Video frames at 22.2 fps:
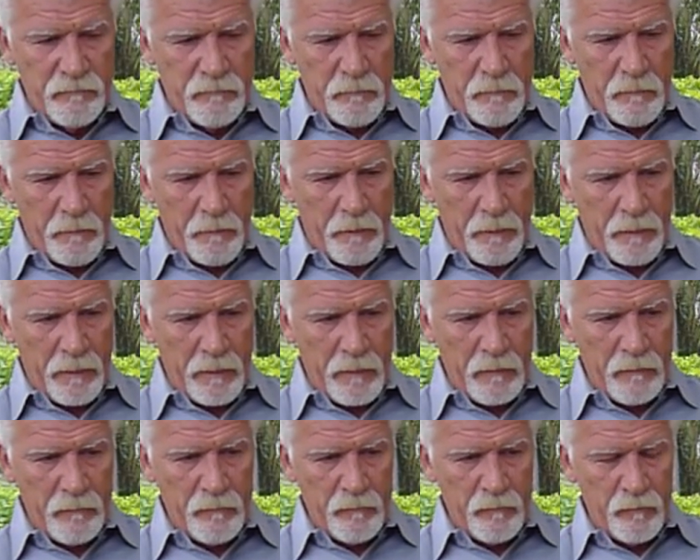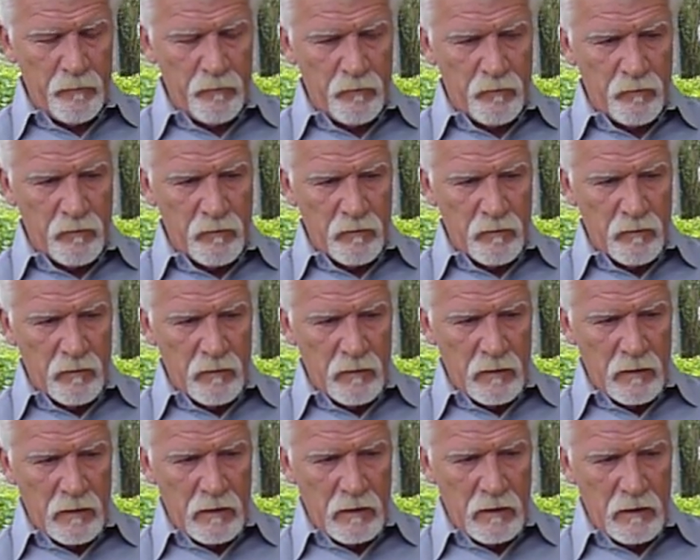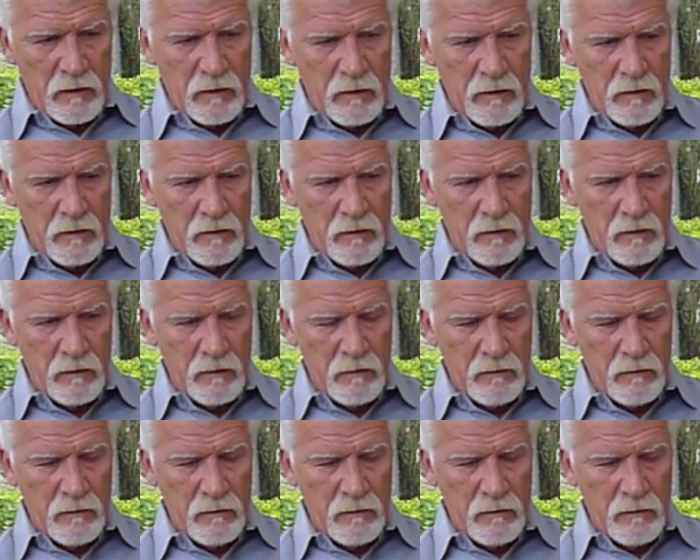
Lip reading: The person shown says nothing.